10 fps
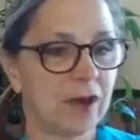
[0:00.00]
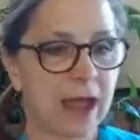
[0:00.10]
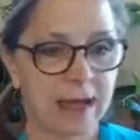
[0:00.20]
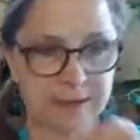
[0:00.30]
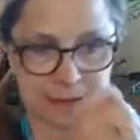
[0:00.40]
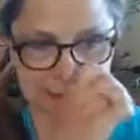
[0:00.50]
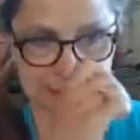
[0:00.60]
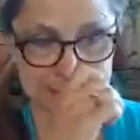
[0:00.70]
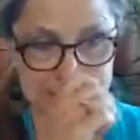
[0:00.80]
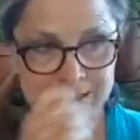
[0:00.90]

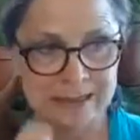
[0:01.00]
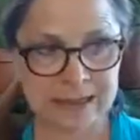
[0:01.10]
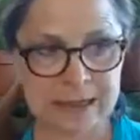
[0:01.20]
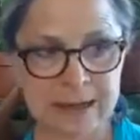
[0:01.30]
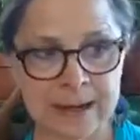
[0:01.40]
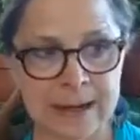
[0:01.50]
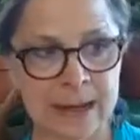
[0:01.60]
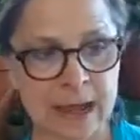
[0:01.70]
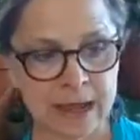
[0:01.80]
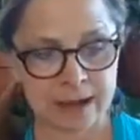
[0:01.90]
ideas in today
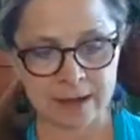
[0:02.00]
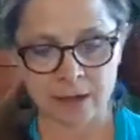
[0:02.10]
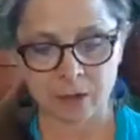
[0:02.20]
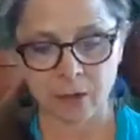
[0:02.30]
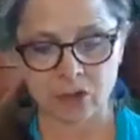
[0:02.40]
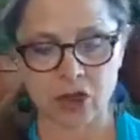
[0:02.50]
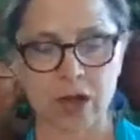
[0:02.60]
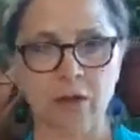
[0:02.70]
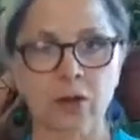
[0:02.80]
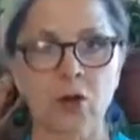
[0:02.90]
on throat
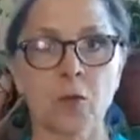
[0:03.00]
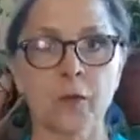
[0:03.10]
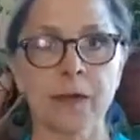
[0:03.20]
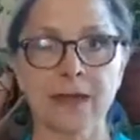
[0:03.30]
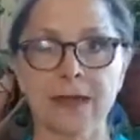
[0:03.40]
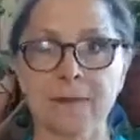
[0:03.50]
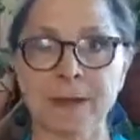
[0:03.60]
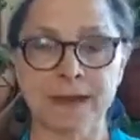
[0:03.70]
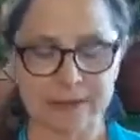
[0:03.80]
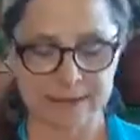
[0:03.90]
chakra opening and
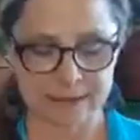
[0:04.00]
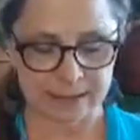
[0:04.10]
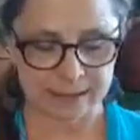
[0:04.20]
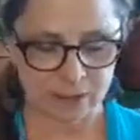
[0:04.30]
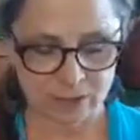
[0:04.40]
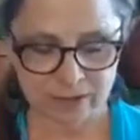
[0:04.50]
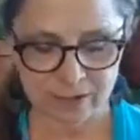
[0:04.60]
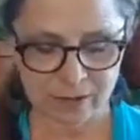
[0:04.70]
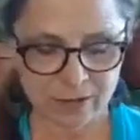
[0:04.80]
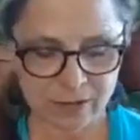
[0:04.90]
balancing, and those
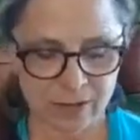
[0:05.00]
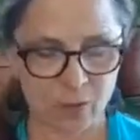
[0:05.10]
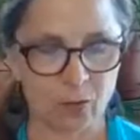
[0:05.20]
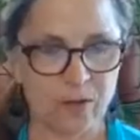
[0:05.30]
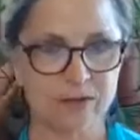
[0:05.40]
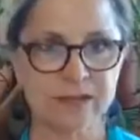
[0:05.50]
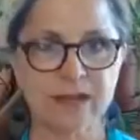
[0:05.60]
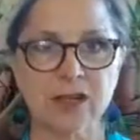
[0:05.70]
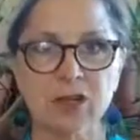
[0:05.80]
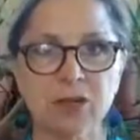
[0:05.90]
are the oils that
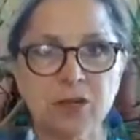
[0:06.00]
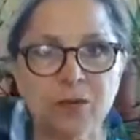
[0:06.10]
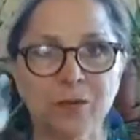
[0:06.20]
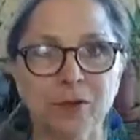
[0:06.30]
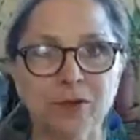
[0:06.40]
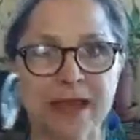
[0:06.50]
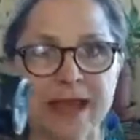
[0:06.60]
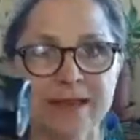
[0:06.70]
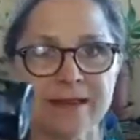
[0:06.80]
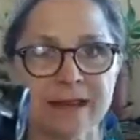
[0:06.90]
include blue
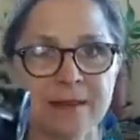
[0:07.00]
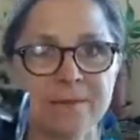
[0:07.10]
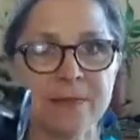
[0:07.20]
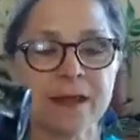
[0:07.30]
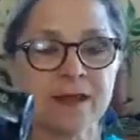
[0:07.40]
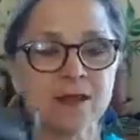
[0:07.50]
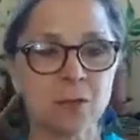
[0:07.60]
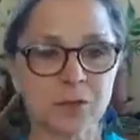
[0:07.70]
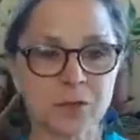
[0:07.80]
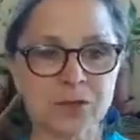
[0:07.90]
tansy. So
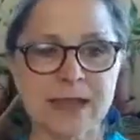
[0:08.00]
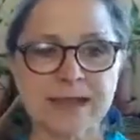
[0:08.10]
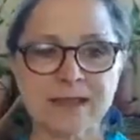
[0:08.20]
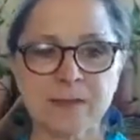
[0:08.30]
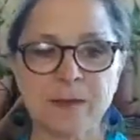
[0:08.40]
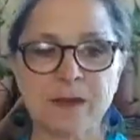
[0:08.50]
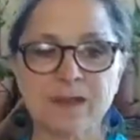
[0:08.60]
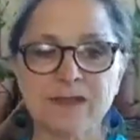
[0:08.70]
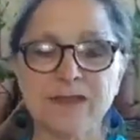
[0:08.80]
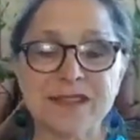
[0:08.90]
blue tansy,
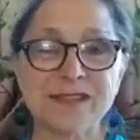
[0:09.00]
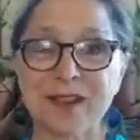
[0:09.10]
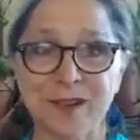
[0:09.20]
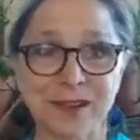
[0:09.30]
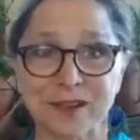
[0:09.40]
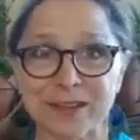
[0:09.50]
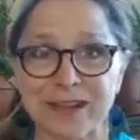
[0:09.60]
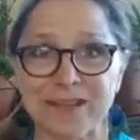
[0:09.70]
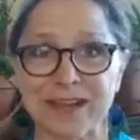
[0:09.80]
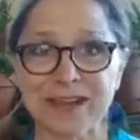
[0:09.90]
because of its color
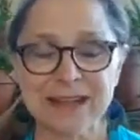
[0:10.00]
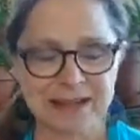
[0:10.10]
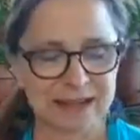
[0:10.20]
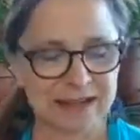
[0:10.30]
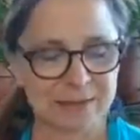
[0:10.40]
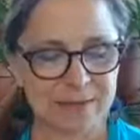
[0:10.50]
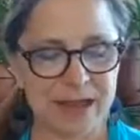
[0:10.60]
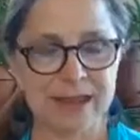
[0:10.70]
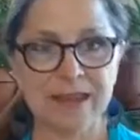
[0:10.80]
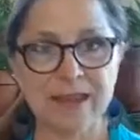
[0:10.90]
even,
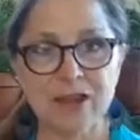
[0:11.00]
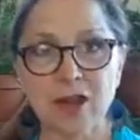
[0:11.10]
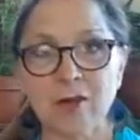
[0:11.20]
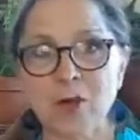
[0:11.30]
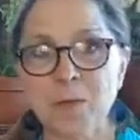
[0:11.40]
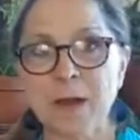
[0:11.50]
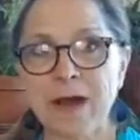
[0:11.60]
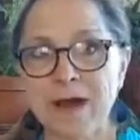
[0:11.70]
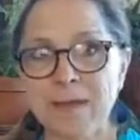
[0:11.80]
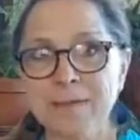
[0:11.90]
and the yarrow
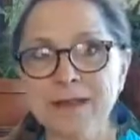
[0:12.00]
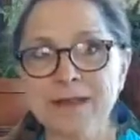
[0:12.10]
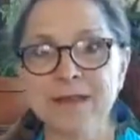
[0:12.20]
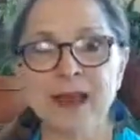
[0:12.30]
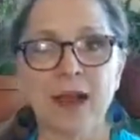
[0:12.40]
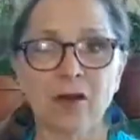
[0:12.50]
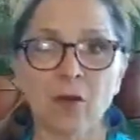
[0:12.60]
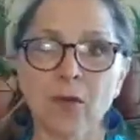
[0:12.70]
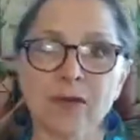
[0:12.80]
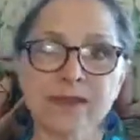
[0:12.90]
palm, are
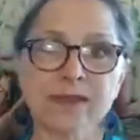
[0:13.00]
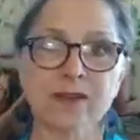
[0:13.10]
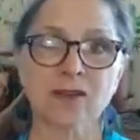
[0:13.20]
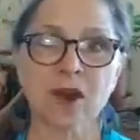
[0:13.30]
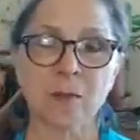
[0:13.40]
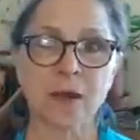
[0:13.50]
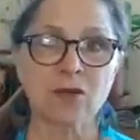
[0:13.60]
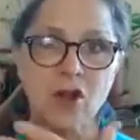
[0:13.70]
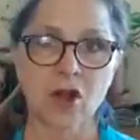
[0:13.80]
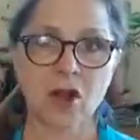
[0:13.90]
oils that are
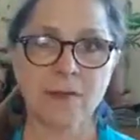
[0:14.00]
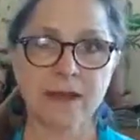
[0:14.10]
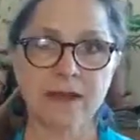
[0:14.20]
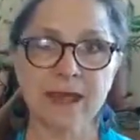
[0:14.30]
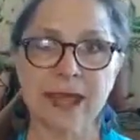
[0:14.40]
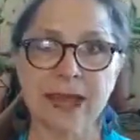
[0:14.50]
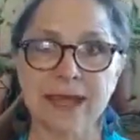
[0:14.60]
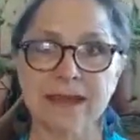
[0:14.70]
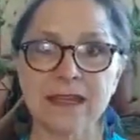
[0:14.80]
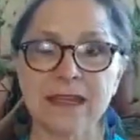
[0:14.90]
about calming
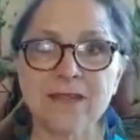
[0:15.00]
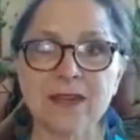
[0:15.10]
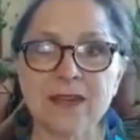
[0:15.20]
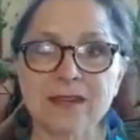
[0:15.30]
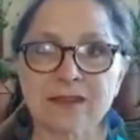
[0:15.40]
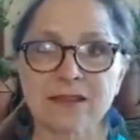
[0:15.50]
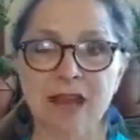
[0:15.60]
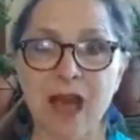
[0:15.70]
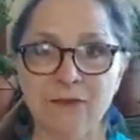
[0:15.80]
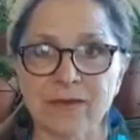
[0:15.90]
and giving us the
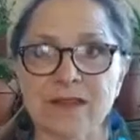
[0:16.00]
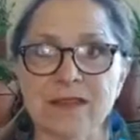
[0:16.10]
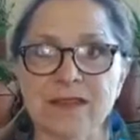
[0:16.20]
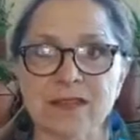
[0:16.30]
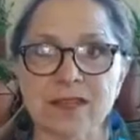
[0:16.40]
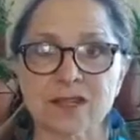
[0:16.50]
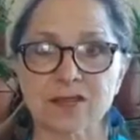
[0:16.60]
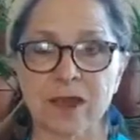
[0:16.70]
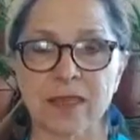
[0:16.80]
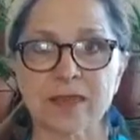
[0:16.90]
confidence and the
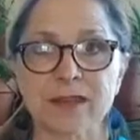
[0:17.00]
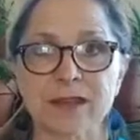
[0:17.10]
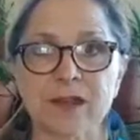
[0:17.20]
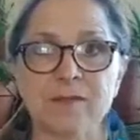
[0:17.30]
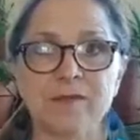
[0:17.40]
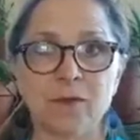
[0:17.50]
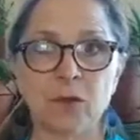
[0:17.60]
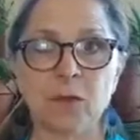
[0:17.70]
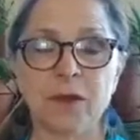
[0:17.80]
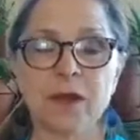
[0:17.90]
strength to come
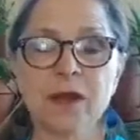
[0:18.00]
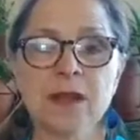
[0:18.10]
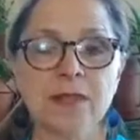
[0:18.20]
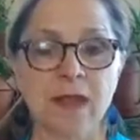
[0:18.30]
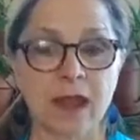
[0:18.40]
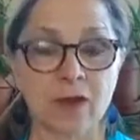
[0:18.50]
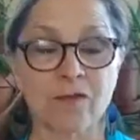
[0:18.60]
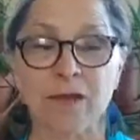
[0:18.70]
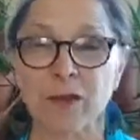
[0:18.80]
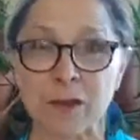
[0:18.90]
forward. They are
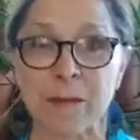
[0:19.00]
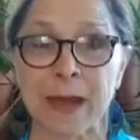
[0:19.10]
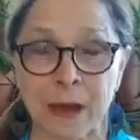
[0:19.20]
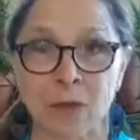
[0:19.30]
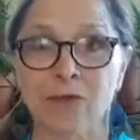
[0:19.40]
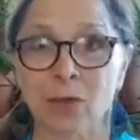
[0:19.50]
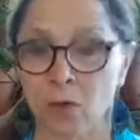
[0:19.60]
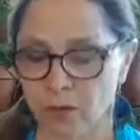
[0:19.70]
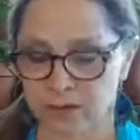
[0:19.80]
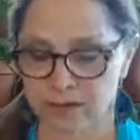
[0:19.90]
very powerful
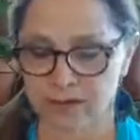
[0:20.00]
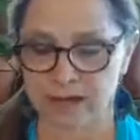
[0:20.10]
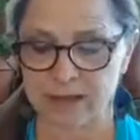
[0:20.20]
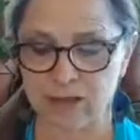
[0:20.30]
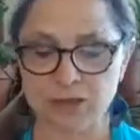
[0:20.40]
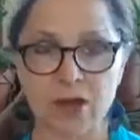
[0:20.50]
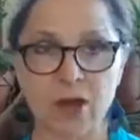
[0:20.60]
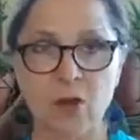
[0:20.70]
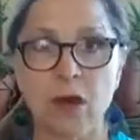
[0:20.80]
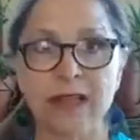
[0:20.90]
oils. As you
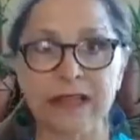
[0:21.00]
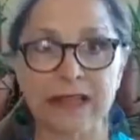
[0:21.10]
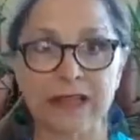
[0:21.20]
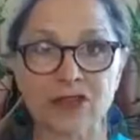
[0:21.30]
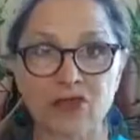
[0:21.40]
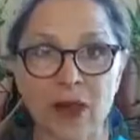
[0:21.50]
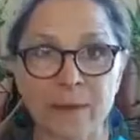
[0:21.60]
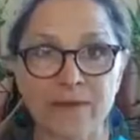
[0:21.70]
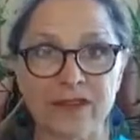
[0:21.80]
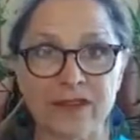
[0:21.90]
know, a little drop
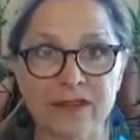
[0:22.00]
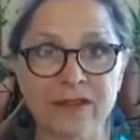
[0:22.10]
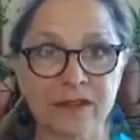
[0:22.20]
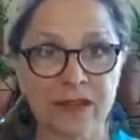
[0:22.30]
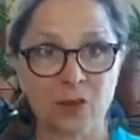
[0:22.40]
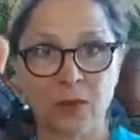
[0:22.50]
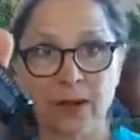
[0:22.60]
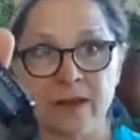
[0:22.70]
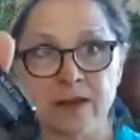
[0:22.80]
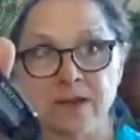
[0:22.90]
of this, either one
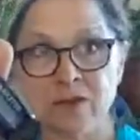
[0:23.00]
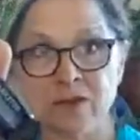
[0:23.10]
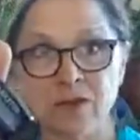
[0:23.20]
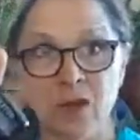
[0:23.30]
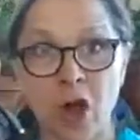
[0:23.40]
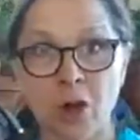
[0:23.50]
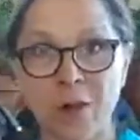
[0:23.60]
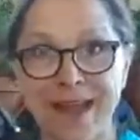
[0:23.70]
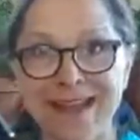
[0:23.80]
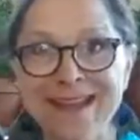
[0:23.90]
of these, goes a long
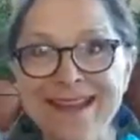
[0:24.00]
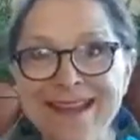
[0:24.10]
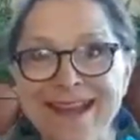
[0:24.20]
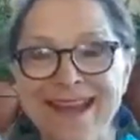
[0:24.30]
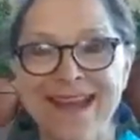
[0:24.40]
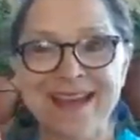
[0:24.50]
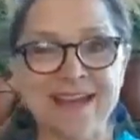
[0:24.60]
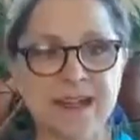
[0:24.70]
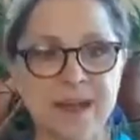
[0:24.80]
way. And